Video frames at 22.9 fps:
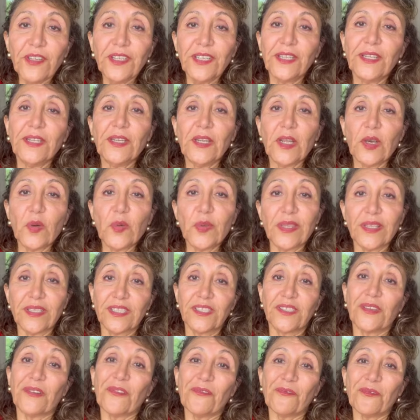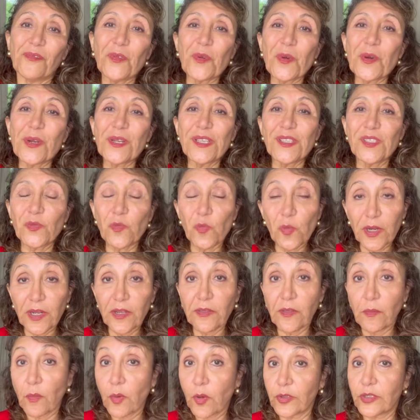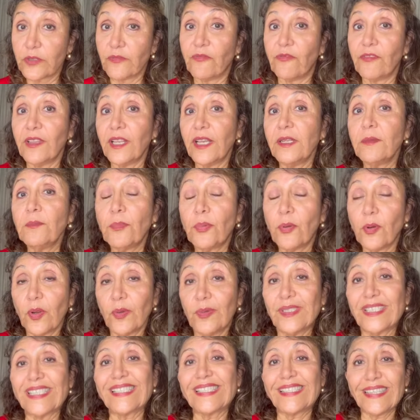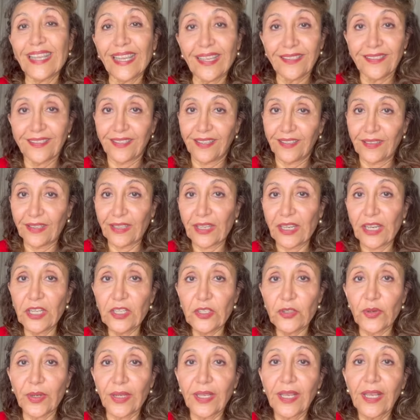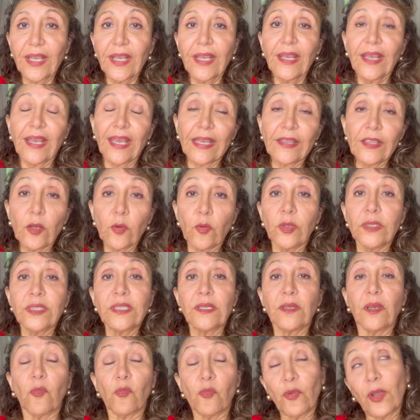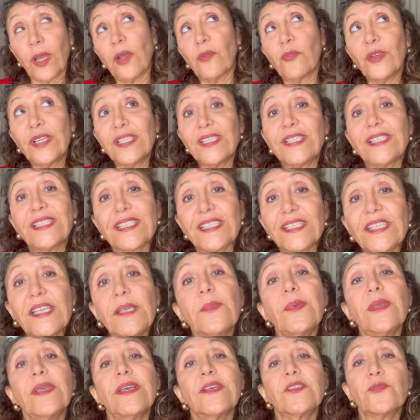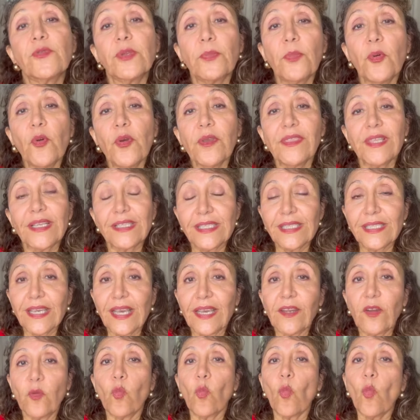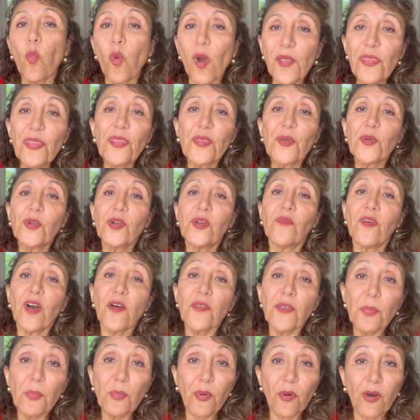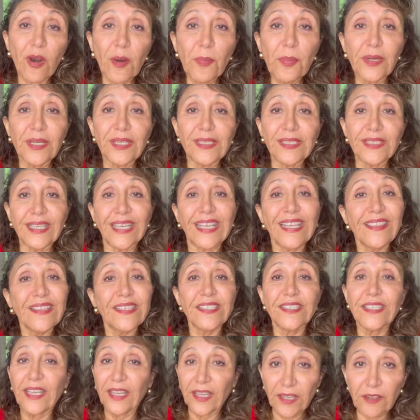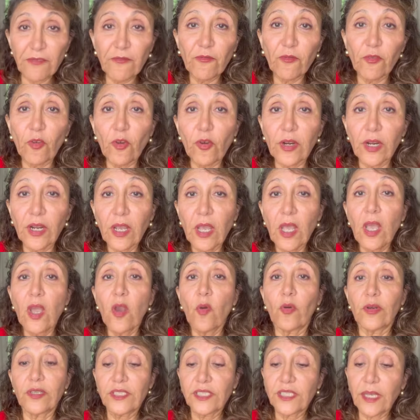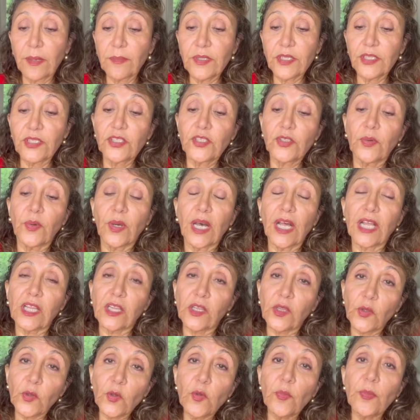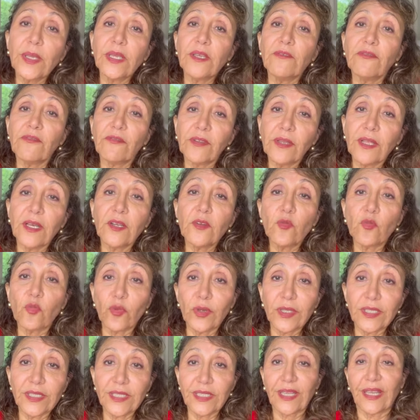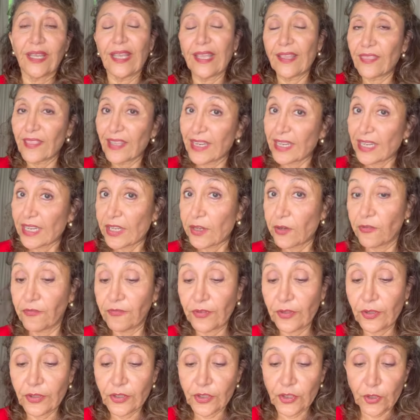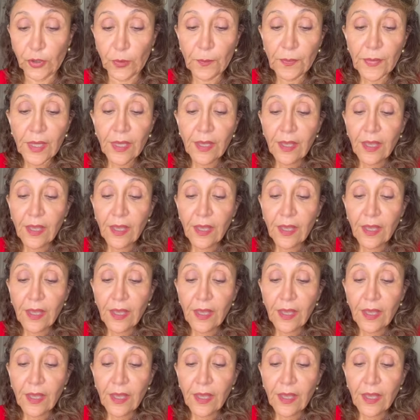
you didn't know this, Florida is one of the most flood-prone states in the country, and there was a recent CBS report that cited 1/3 of all the properties in the state in Florida were subject to a looming flood risk in the near future.